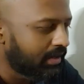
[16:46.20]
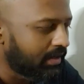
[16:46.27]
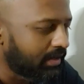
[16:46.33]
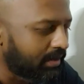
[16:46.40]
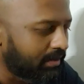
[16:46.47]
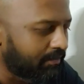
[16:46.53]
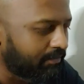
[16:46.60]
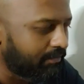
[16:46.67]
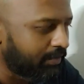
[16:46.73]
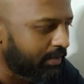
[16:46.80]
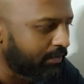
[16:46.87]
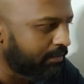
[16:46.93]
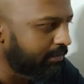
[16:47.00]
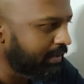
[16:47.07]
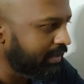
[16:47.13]

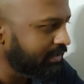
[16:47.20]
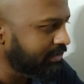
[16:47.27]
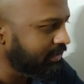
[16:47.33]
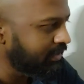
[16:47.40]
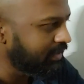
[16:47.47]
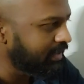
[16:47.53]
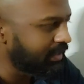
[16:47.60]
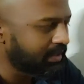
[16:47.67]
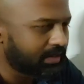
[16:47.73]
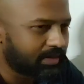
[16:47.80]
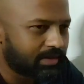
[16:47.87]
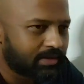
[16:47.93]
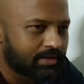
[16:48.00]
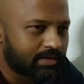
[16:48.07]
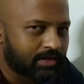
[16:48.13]
Now imagine
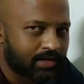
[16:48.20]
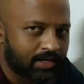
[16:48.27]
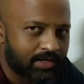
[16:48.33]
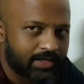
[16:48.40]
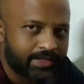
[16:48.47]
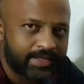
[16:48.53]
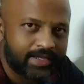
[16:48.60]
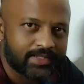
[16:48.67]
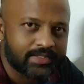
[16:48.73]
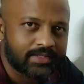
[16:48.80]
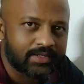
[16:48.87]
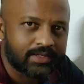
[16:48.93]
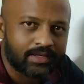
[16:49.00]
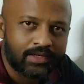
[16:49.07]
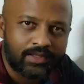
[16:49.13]
that, and
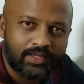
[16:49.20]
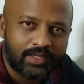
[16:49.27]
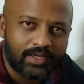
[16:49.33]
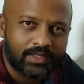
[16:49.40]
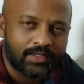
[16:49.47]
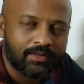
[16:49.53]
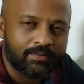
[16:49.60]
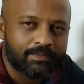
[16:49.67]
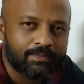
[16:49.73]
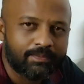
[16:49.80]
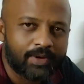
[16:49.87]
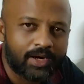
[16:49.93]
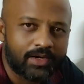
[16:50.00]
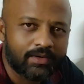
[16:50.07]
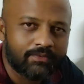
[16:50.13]
yes, in the other
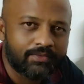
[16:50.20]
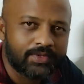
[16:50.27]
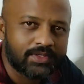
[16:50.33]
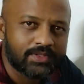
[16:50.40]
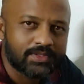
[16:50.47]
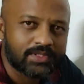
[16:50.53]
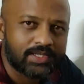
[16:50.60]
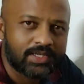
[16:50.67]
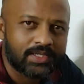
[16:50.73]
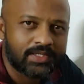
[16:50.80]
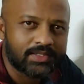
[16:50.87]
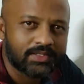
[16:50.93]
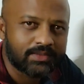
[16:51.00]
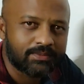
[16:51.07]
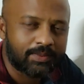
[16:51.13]
part of this
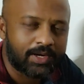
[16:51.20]
series,